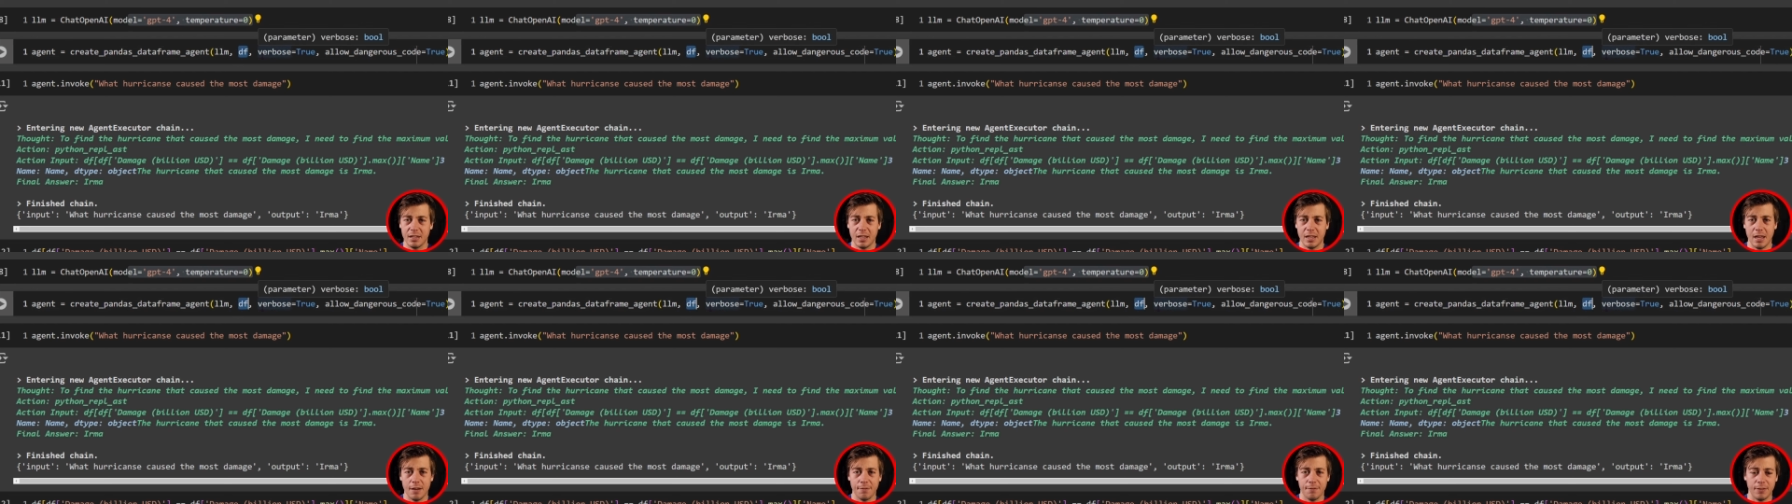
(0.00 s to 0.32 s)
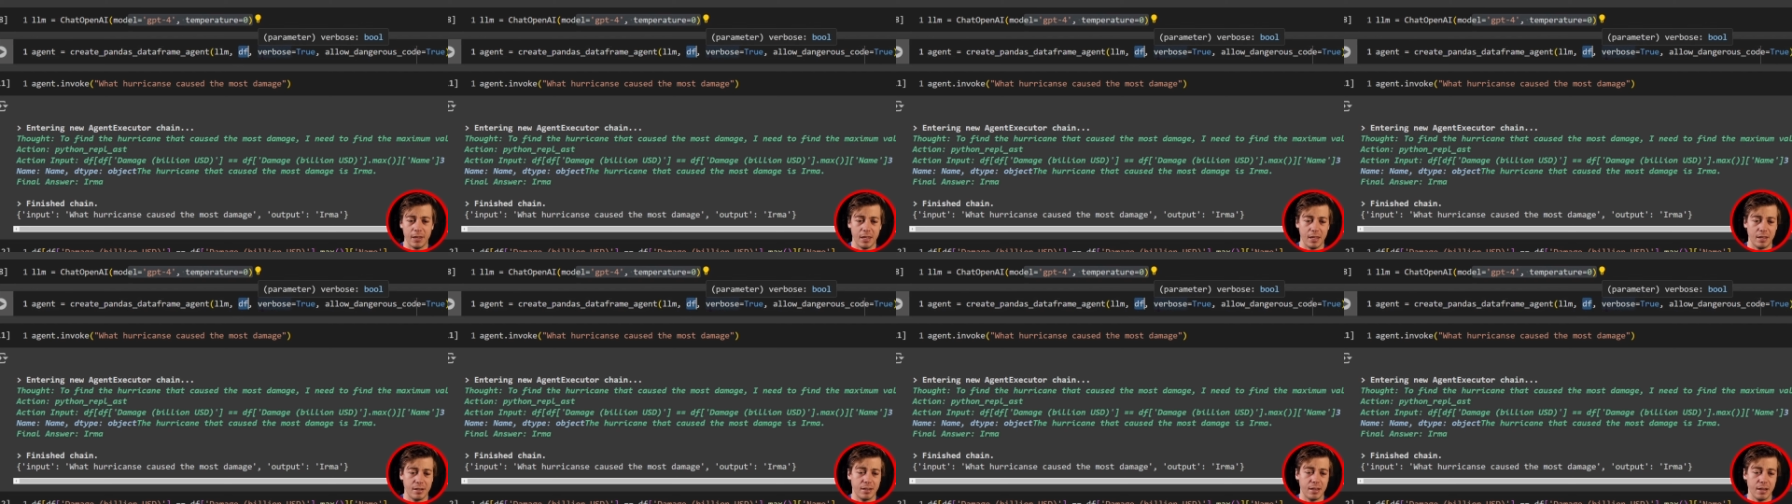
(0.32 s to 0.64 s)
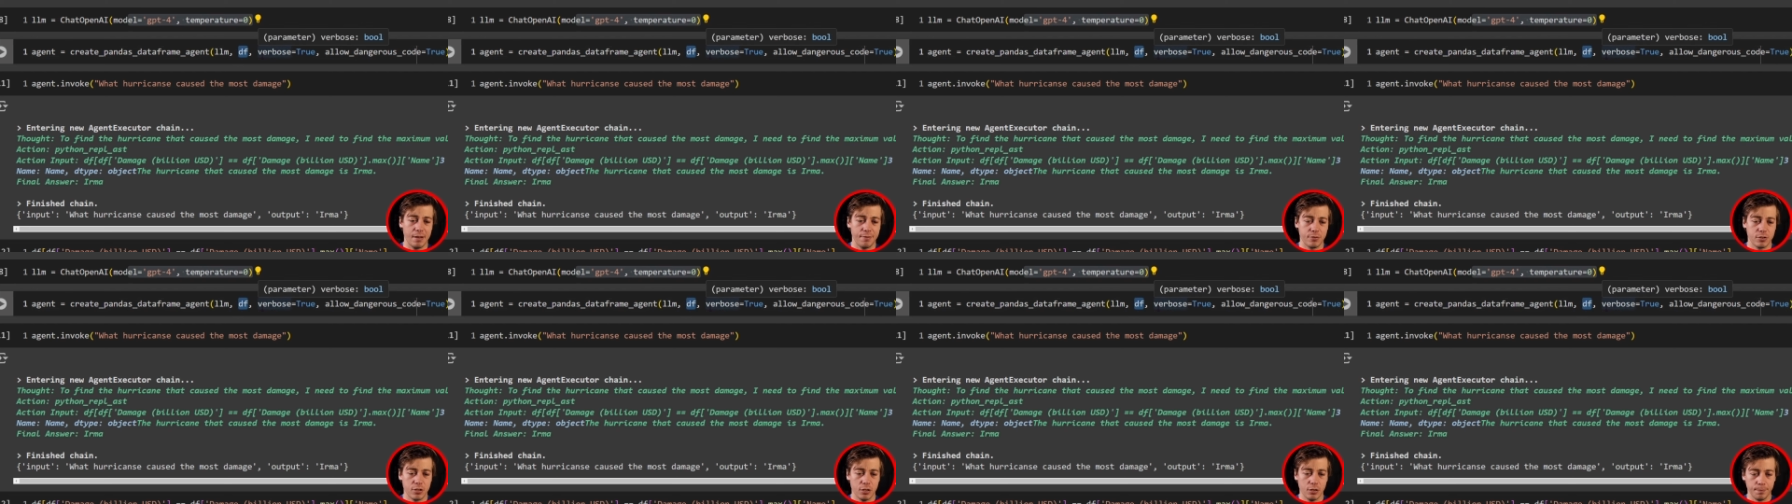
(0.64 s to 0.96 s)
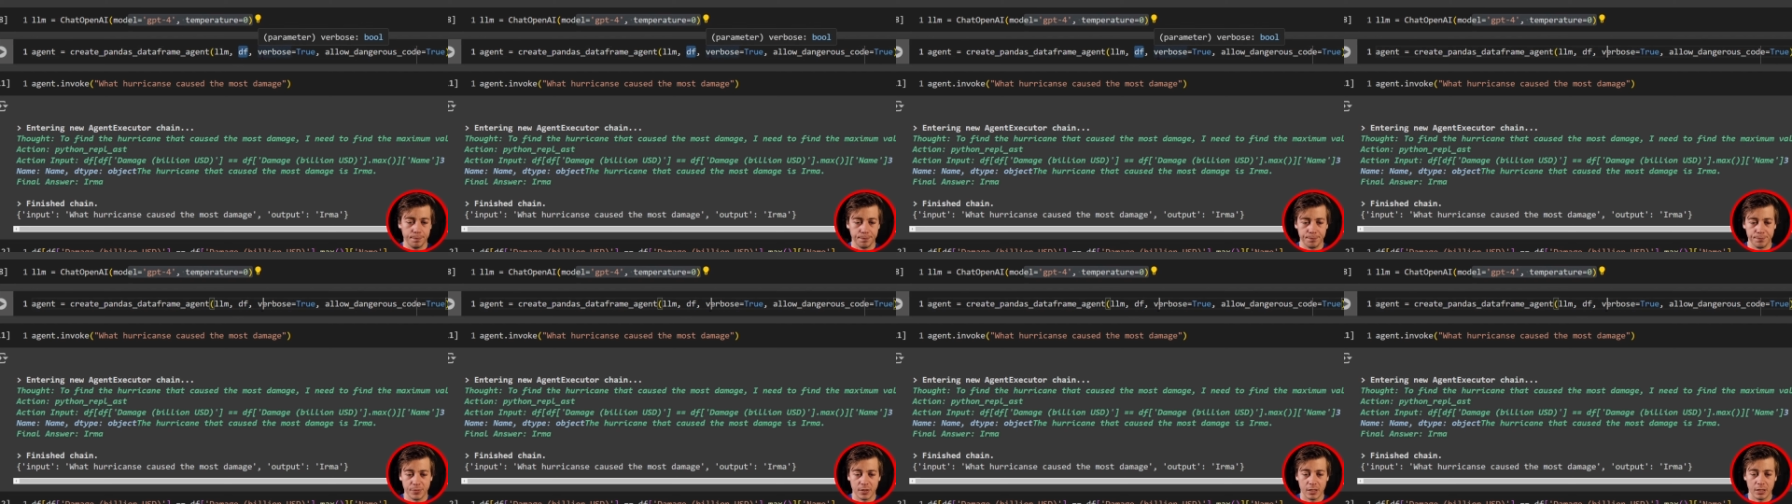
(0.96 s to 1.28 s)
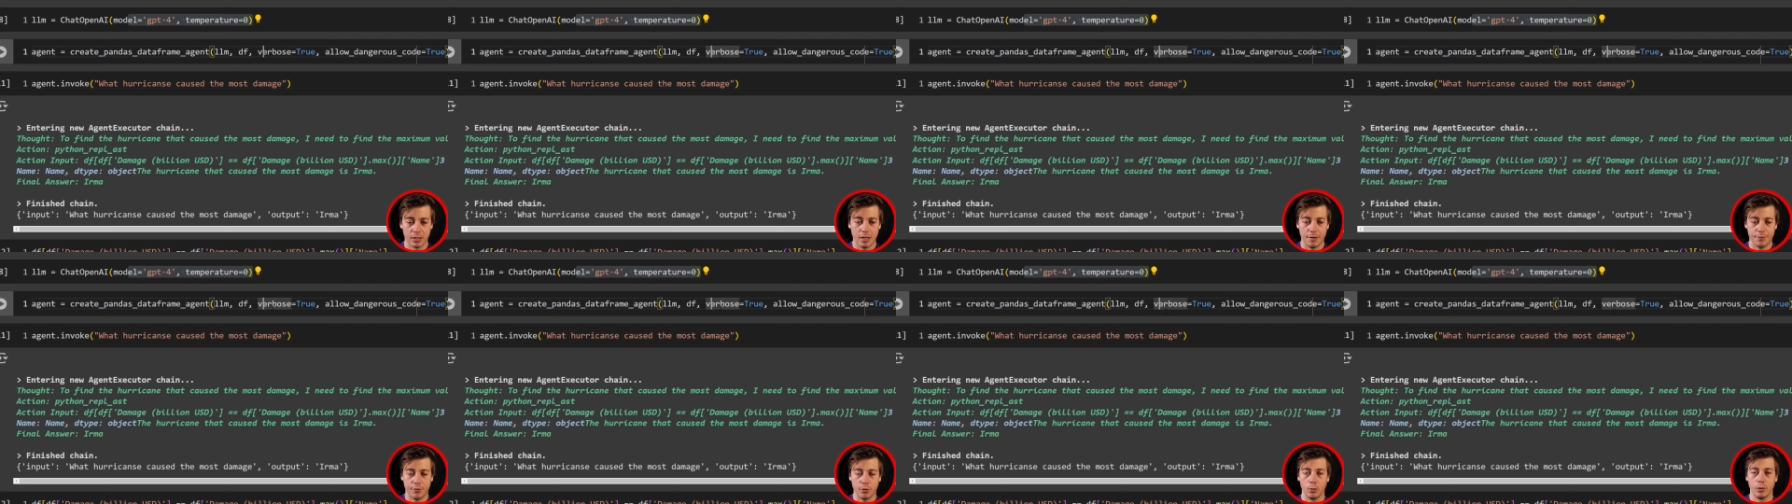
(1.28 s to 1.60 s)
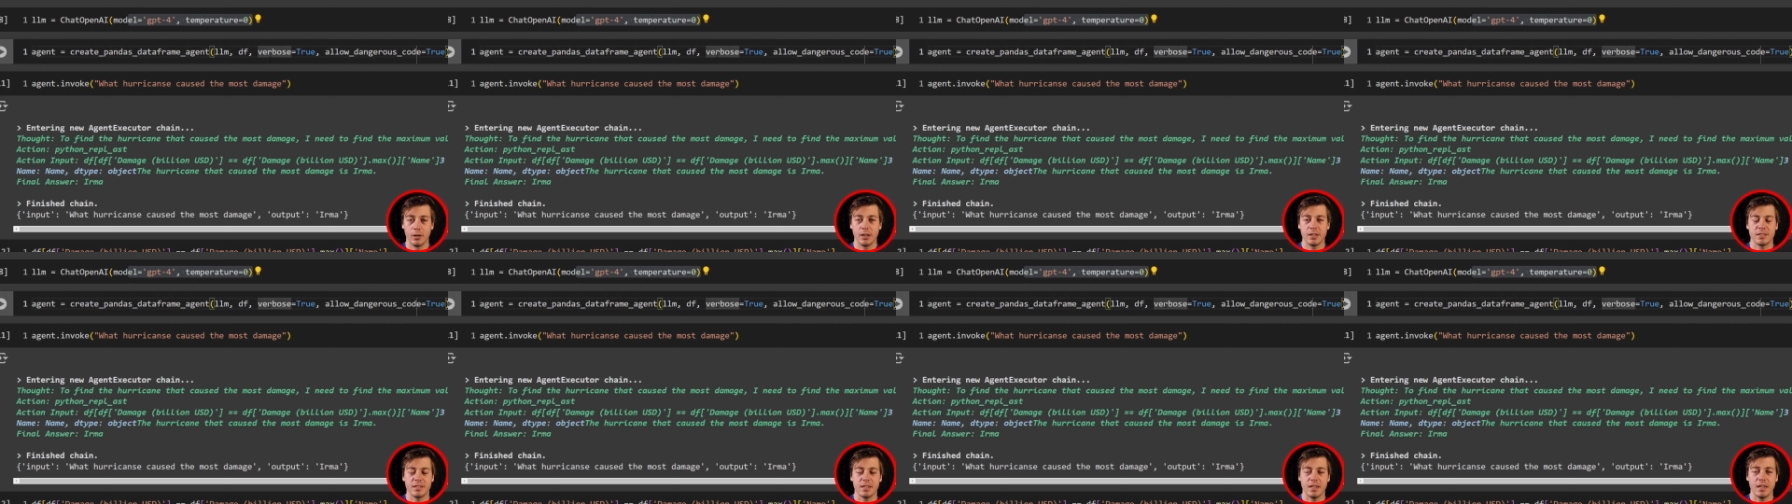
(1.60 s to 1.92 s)
df and df2. If
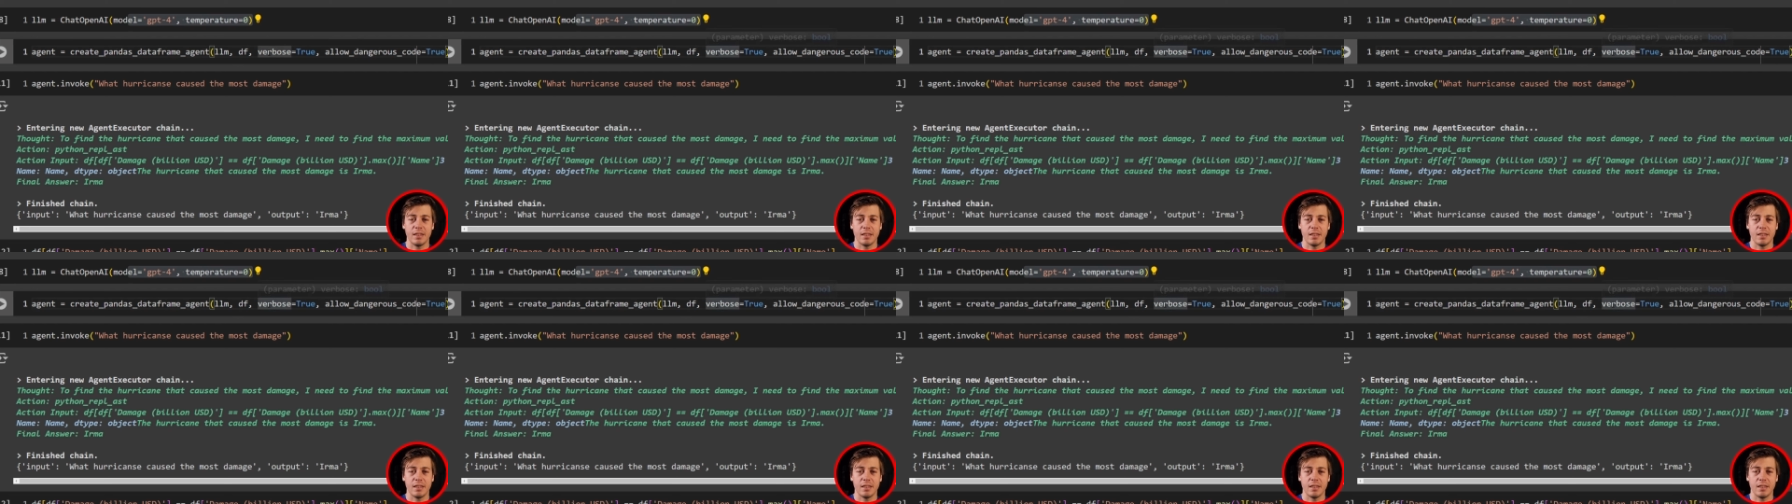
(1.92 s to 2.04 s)
you want